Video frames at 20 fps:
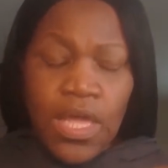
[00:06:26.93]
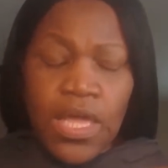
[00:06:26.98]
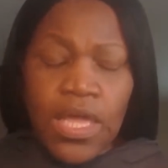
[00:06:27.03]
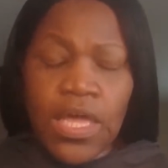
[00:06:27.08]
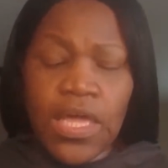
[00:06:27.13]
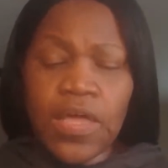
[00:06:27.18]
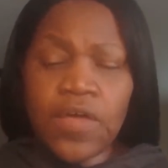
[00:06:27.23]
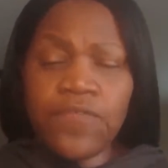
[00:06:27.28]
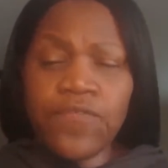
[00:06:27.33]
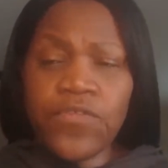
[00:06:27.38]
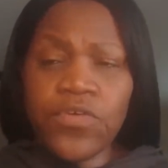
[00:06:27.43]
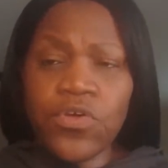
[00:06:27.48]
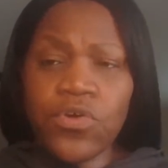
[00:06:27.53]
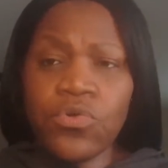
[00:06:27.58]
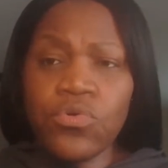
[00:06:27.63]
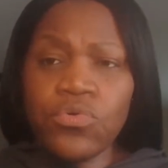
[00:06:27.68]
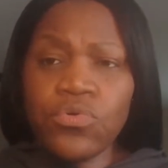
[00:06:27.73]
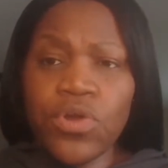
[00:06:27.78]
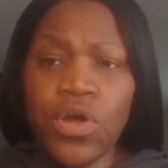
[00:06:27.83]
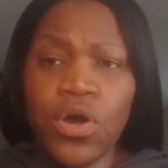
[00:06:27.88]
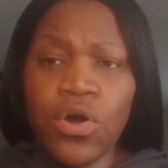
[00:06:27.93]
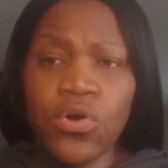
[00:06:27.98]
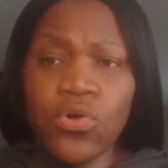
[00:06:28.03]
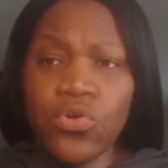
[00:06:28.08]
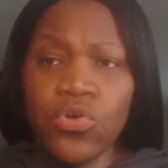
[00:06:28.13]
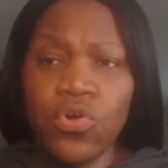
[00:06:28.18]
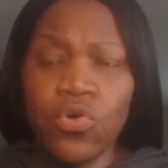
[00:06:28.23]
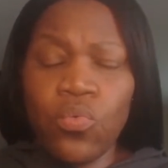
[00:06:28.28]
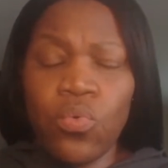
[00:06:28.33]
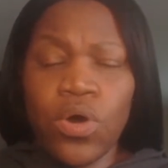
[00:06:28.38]
If you
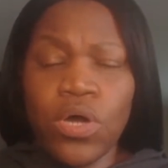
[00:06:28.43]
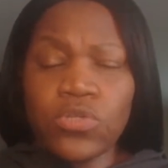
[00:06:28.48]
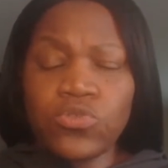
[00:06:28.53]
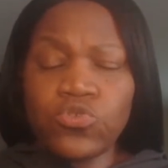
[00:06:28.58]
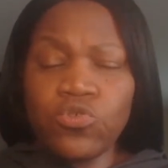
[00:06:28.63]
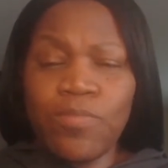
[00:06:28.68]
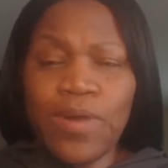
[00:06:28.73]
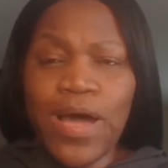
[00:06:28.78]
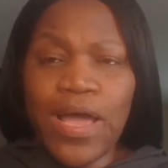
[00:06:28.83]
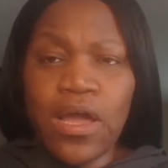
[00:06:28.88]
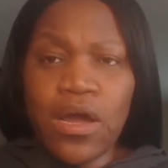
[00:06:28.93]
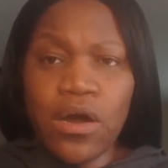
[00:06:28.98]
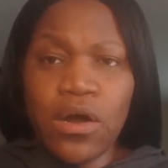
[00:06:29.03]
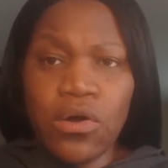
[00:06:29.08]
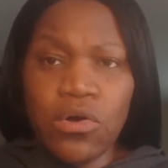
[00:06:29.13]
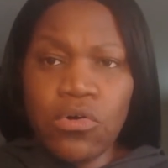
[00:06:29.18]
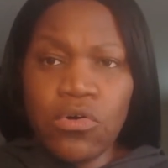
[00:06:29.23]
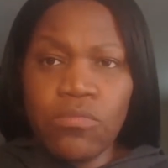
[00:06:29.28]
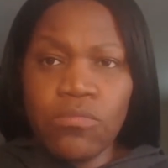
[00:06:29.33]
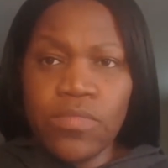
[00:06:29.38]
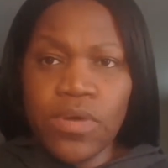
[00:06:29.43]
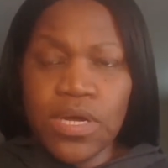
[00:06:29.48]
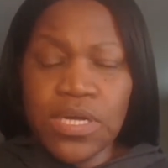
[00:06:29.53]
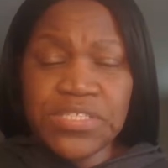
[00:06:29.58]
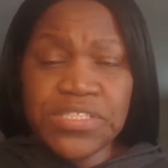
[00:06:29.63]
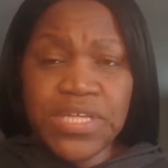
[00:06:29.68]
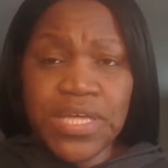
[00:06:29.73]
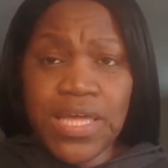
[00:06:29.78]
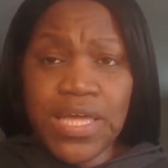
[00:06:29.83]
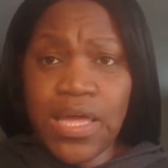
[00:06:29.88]
know you want to buy a home,
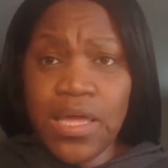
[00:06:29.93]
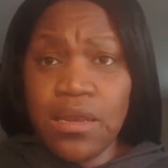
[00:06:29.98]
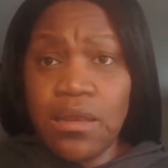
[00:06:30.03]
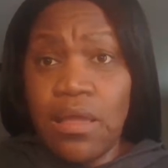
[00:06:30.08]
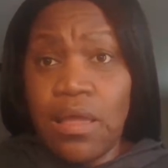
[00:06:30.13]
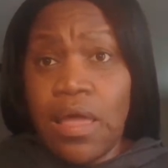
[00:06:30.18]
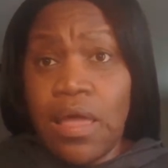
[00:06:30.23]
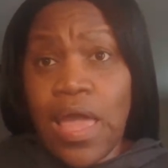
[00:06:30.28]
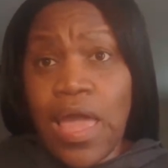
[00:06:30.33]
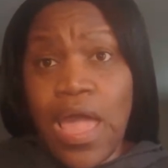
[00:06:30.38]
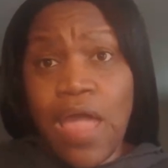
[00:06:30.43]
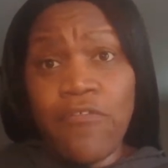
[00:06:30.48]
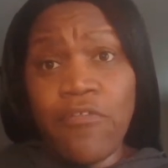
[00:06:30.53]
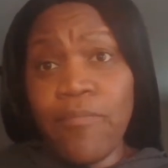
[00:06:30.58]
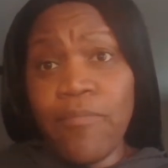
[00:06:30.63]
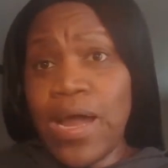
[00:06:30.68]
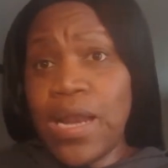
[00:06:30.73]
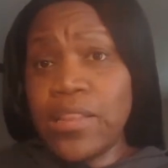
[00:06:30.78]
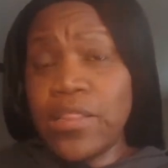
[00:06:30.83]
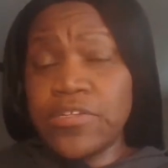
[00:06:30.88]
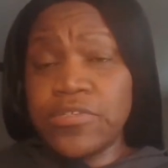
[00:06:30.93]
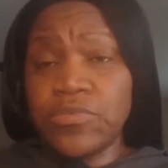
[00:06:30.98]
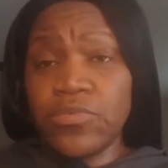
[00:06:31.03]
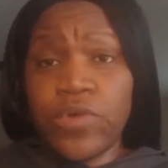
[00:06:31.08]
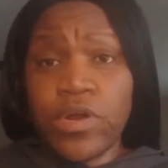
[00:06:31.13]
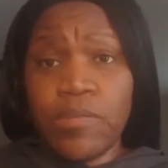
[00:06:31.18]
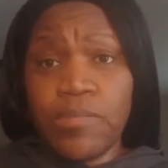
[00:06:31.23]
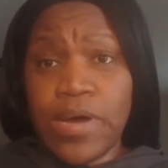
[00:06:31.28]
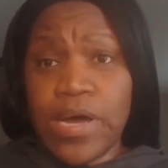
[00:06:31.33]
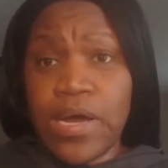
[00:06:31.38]
because again, everybody doesn't
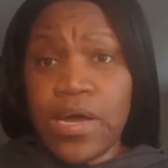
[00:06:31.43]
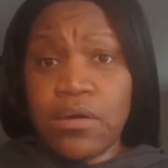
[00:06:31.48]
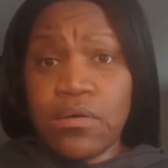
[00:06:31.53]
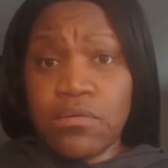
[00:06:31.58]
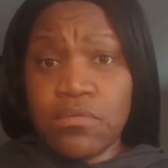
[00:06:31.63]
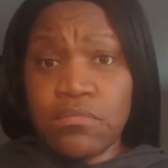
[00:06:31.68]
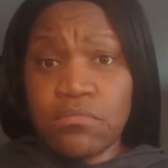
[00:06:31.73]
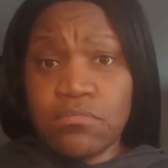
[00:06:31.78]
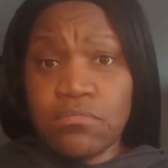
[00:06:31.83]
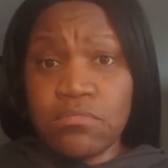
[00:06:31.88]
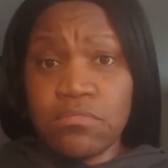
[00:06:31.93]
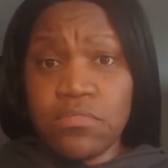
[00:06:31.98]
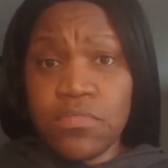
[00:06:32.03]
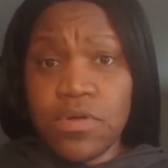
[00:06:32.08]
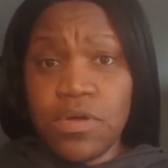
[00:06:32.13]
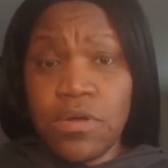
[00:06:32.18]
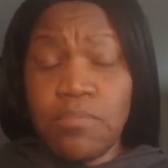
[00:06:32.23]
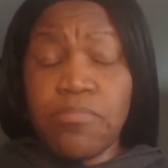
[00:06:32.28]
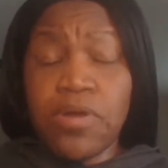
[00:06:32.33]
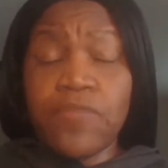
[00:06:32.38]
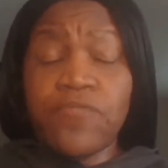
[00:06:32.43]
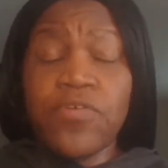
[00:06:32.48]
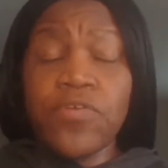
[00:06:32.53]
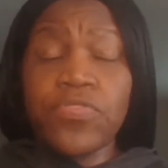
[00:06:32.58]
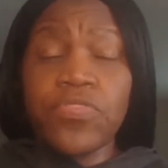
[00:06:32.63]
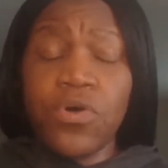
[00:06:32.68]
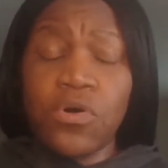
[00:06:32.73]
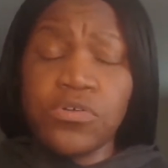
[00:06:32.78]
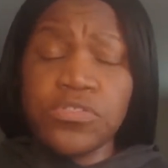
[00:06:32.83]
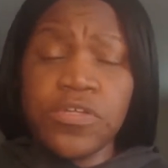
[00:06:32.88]
want to buy a home, but for
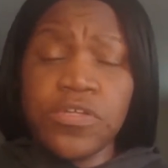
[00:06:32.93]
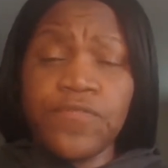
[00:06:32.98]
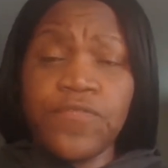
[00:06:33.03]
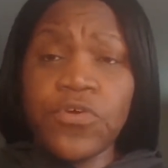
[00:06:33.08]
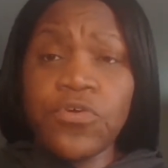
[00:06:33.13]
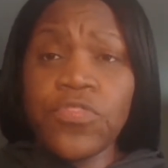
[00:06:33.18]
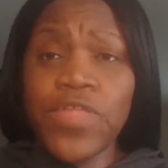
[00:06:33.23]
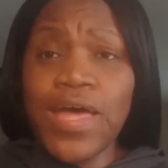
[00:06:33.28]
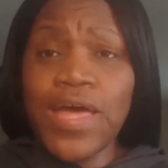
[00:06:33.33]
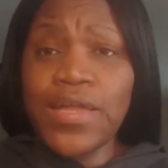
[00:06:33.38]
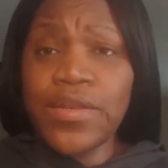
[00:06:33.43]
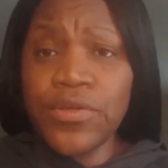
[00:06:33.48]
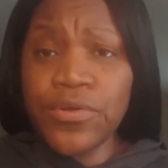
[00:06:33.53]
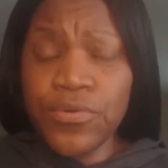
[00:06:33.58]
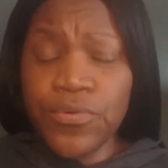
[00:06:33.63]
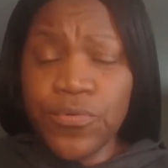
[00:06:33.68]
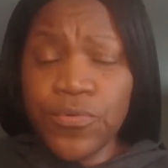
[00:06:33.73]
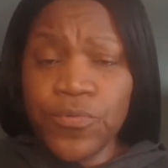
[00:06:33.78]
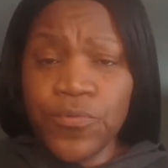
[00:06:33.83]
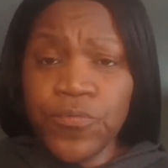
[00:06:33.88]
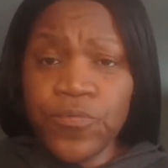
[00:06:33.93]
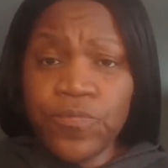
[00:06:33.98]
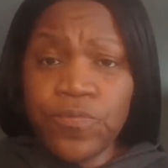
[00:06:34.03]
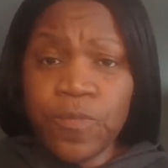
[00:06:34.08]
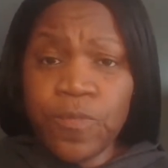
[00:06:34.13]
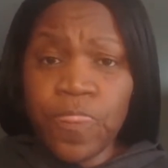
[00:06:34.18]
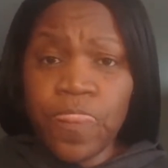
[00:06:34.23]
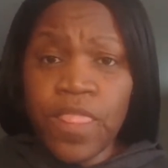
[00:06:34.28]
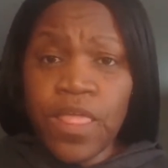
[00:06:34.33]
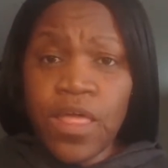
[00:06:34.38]
those of you that do,
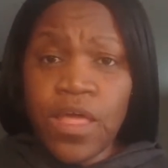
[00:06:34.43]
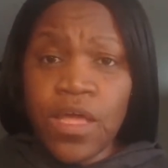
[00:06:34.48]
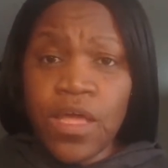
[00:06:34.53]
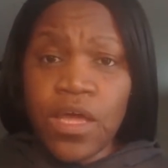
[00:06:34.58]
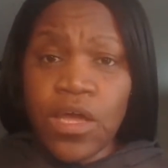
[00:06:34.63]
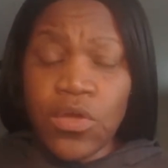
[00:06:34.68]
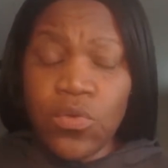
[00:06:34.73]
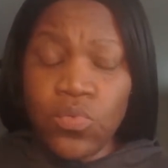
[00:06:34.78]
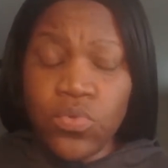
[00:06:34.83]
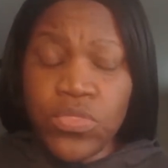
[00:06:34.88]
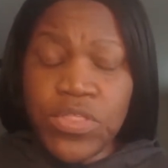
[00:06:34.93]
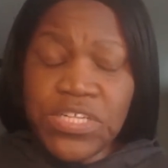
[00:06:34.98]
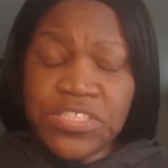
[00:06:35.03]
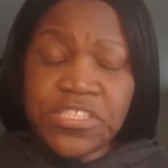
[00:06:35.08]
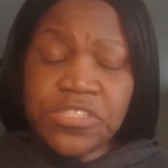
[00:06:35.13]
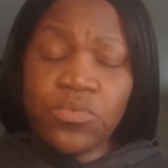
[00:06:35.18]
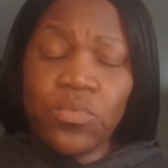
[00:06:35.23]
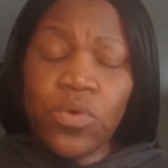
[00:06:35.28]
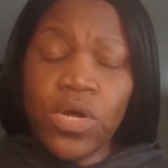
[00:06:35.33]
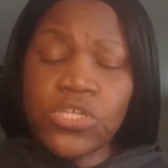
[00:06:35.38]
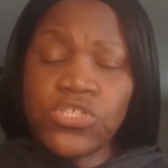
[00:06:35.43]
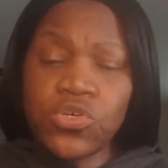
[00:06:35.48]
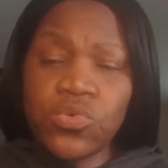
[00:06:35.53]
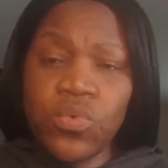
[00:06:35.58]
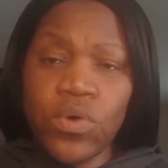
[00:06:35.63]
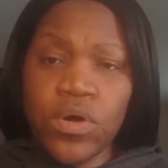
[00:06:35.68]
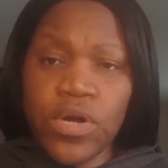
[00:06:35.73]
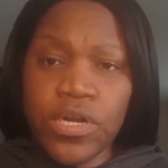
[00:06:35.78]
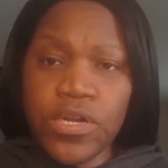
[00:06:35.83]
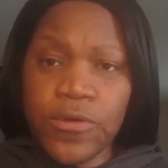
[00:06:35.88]
this is what you
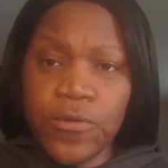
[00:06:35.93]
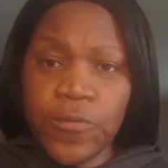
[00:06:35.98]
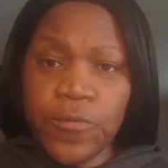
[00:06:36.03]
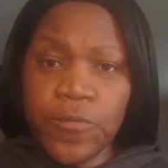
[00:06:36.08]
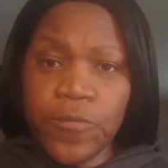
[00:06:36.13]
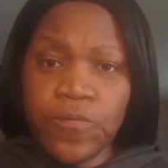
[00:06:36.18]
want to do.